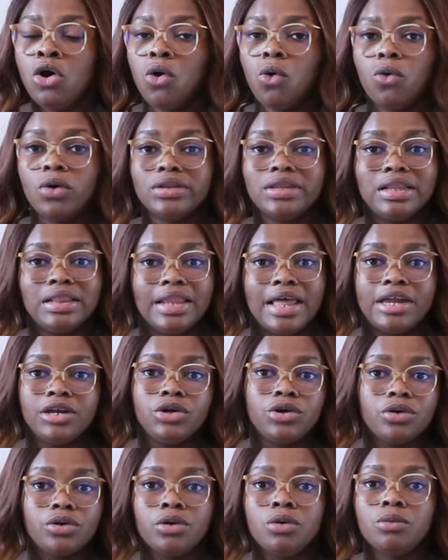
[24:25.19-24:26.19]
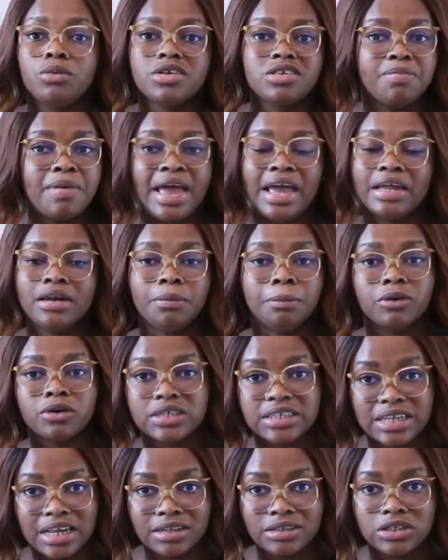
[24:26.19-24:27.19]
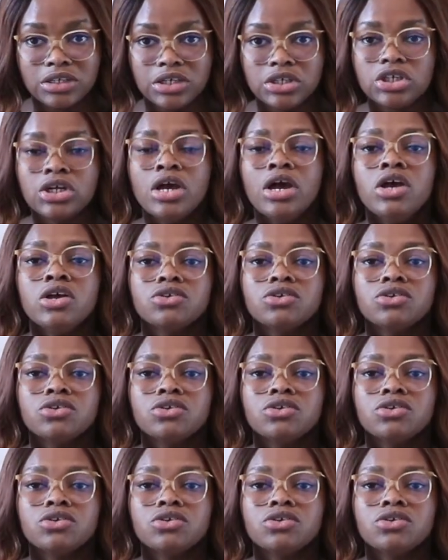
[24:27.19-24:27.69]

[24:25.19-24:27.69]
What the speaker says: or the lender was paying a percentage.